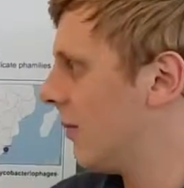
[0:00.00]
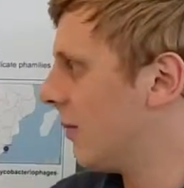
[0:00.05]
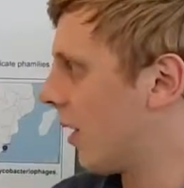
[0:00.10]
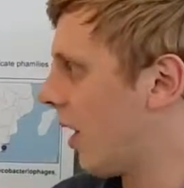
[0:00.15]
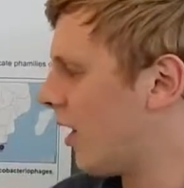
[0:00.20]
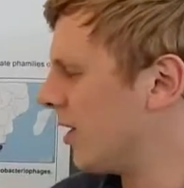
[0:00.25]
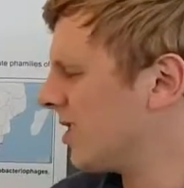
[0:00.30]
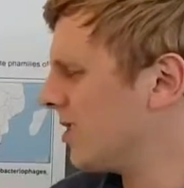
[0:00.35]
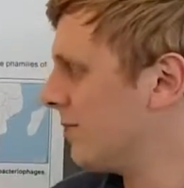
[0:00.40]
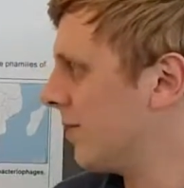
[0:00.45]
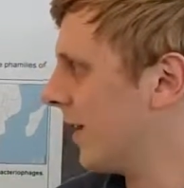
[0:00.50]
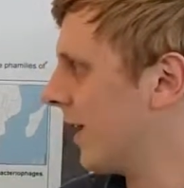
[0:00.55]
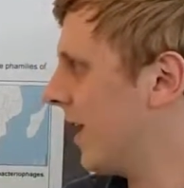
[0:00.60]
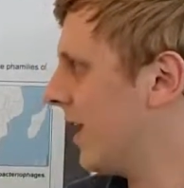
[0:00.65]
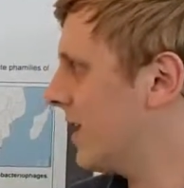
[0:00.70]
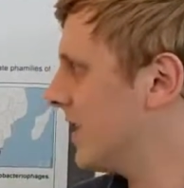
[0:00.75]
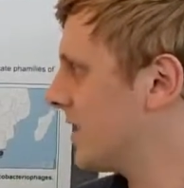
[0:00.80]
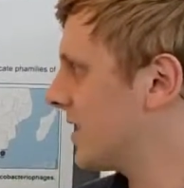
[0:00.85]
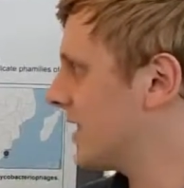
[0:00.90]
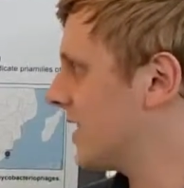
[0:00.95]
but also
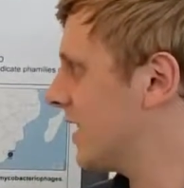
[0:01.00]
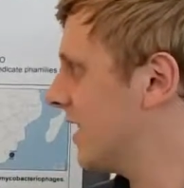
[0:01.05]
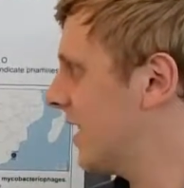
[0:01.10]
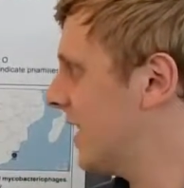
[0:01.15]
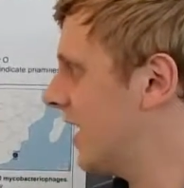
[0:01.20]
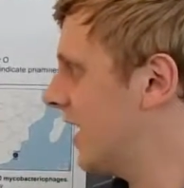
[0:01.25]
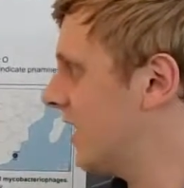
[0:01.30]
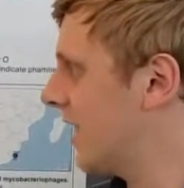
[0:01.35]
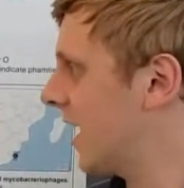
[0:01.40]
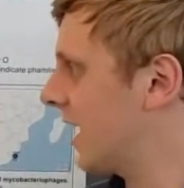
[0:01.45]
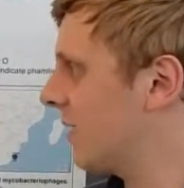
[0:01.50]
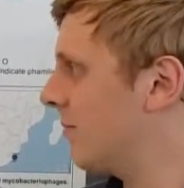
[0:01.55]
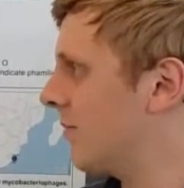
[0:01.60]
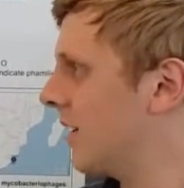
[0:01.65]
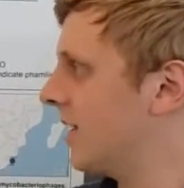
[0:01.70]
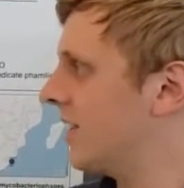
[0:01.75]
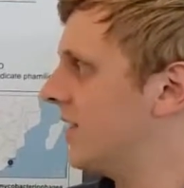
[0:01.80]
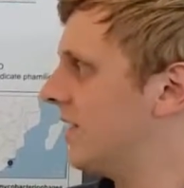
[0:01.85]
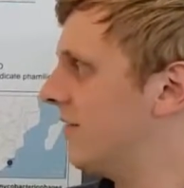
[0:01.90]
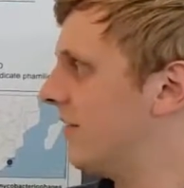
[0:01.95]
because they can
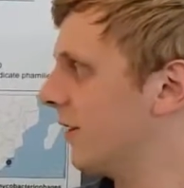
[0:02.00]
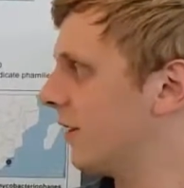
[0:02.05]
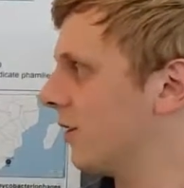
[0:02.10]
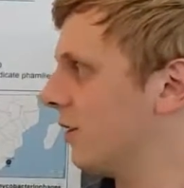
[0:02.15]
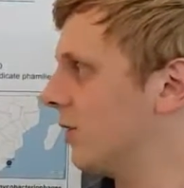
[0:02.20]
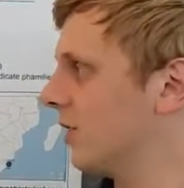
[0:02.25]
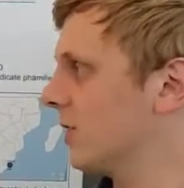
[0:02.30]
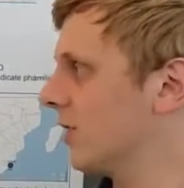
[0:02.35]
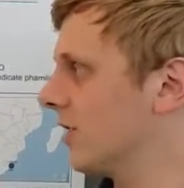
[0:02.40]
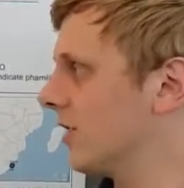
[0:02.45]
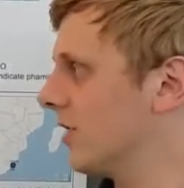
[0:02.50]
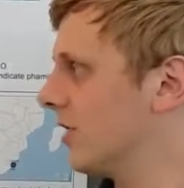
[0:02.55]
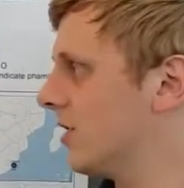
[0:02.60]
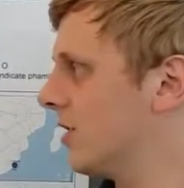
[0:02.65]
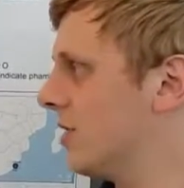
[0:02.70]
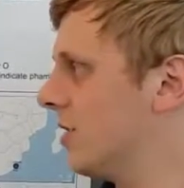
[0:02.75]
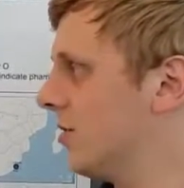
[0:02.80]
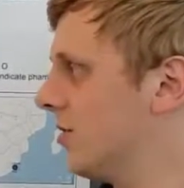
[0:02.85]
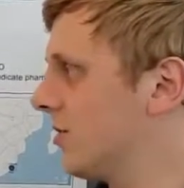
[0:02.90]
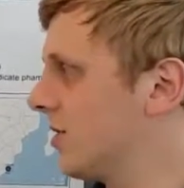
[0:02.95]
be difficult
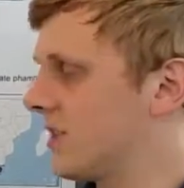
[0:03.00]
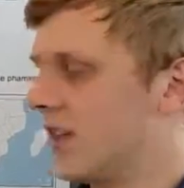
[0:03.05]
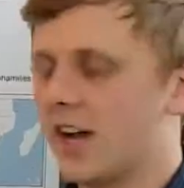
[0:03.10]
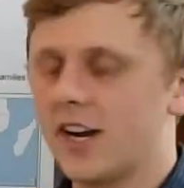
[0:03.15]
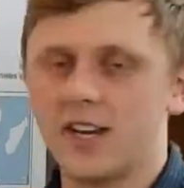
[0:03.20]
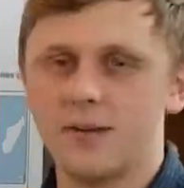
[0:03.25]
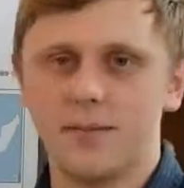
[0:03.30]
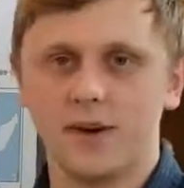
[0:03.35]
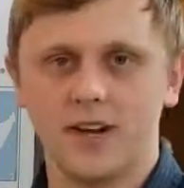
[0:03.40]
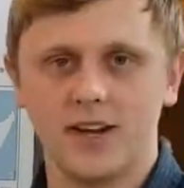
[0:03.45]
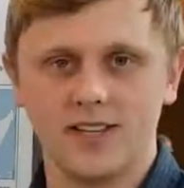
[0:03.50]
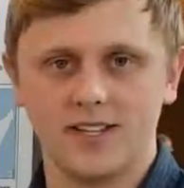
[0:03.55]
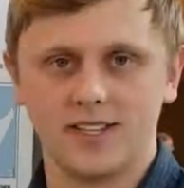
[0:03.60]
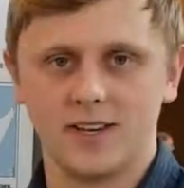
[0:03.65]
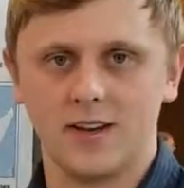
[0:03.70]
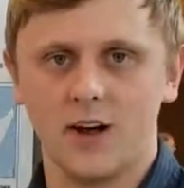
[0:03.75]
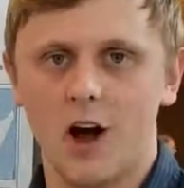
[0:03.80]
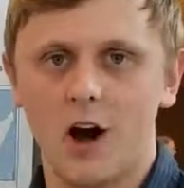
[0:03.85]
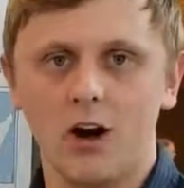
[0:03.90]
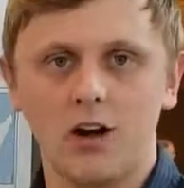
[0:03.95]
to study
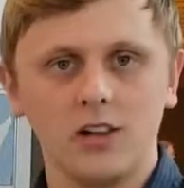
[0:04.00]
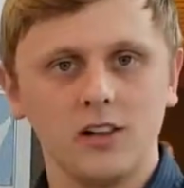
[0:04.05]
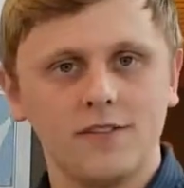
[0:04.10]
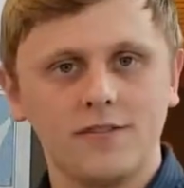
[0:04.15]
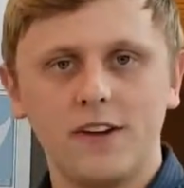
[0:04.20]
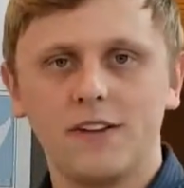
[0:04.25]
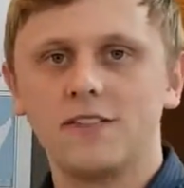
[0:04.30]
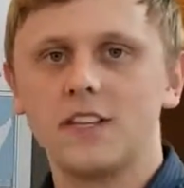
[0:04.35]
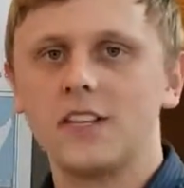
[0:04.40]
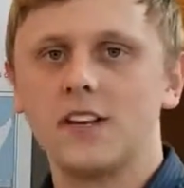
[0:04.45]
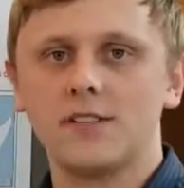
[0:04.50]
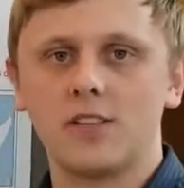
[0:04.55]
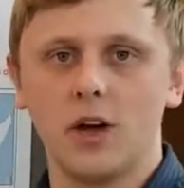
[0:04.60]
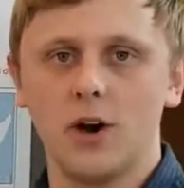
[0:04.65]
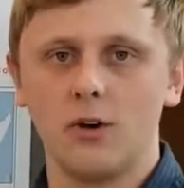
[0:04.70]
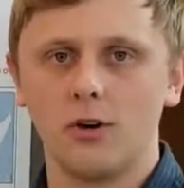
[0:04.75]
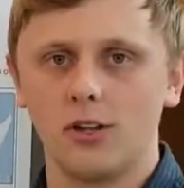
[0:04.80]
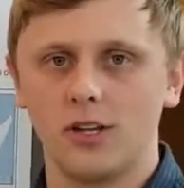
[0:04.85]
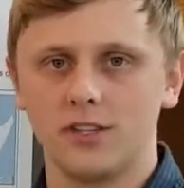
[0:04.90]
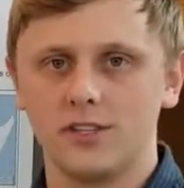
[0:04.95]
because all 15 of the
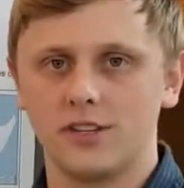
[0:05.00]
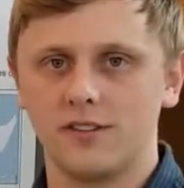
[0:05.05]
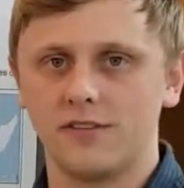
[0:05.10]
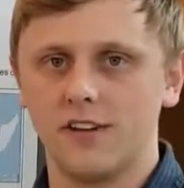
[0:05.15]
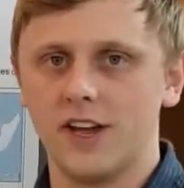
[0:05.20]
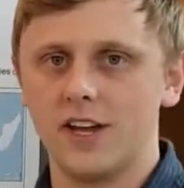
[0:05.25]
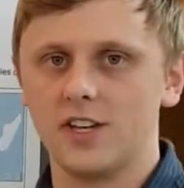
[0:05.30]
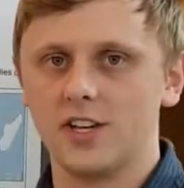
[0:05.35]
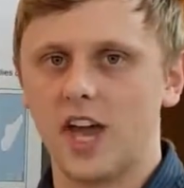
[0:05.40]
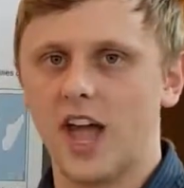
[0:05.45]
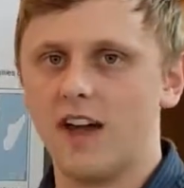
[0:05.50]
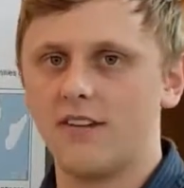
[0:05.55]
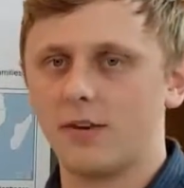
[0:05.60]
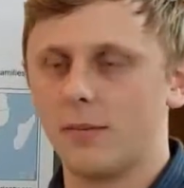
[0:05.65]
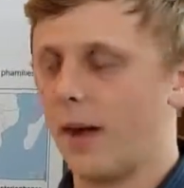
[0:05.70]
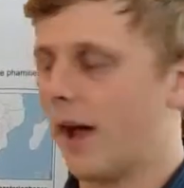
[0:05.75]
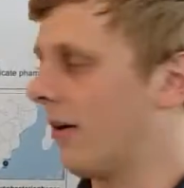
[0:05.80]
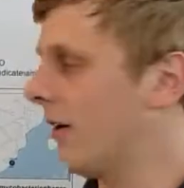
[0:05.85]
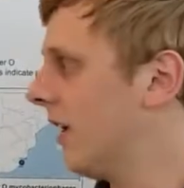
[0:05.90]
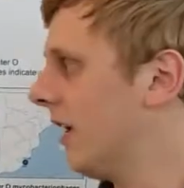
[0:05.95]
O cluster phage have
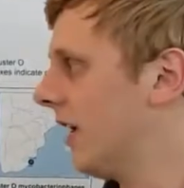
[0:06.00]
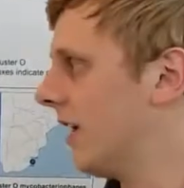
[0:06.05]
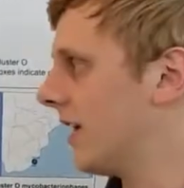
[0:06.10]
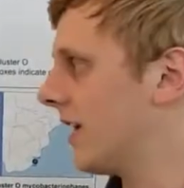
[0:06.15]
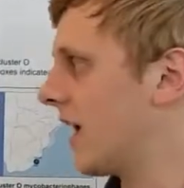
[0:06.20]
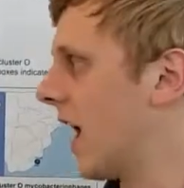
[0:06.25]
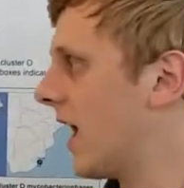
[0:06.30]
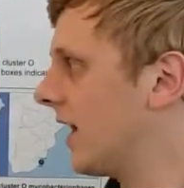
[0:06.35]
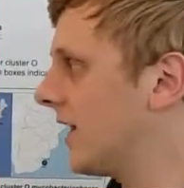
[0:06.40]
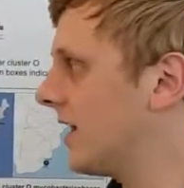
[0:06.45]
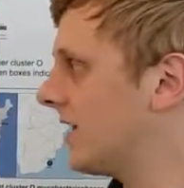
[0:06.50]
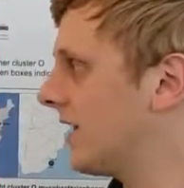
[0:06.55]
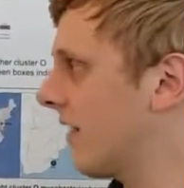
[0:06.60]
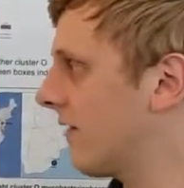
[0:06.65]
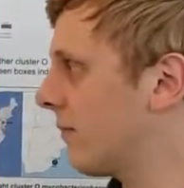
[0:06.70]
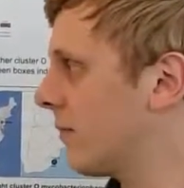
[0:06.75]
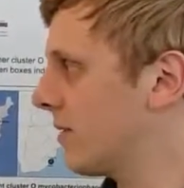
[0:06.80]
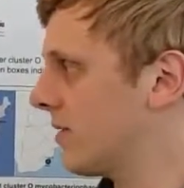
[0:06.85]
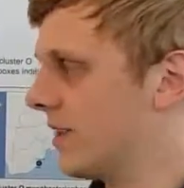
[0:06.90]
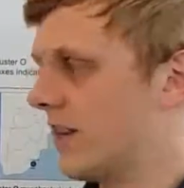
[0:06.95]
about
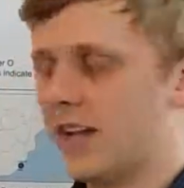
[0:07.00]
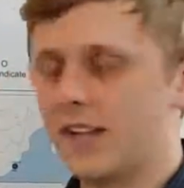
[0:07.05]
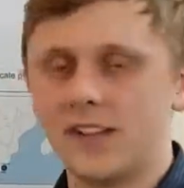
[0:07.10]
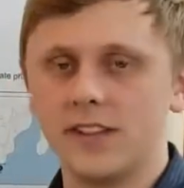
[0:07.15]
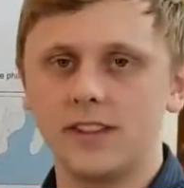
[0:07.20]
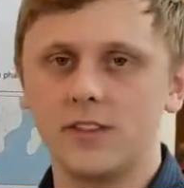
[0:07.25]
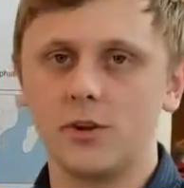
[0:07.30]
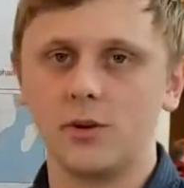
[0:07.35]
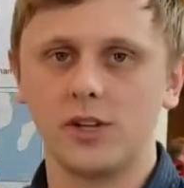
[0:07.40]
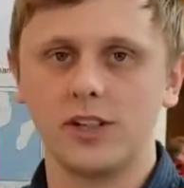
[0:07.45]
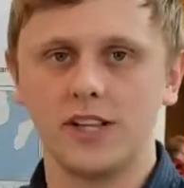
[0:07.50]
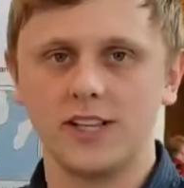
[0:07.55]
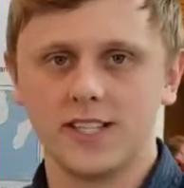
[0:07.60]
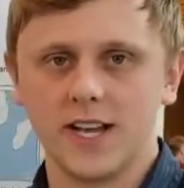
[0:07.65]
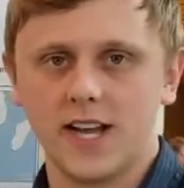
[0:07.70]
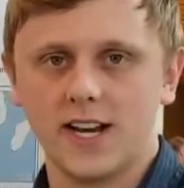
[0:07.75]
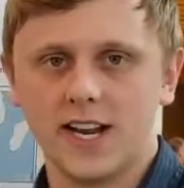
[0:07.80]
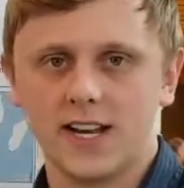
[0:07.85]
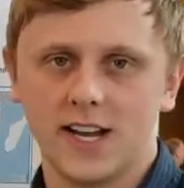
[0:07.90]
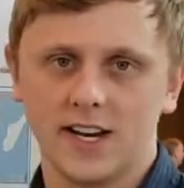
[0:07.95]
97%
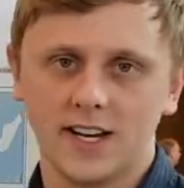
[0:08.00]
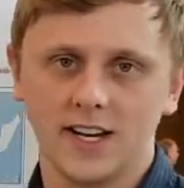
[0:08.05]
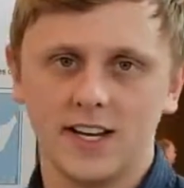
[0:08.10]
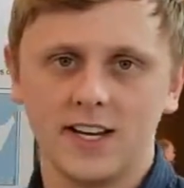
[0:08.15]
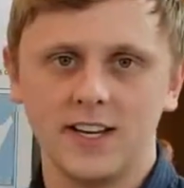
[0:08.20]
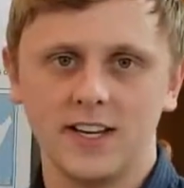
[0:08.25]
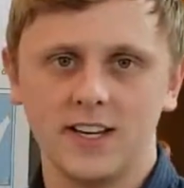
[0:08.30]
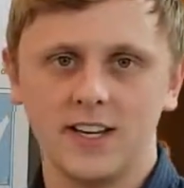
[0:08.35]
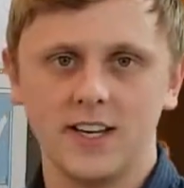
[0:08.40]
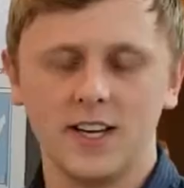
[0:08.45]
nucleotide identity,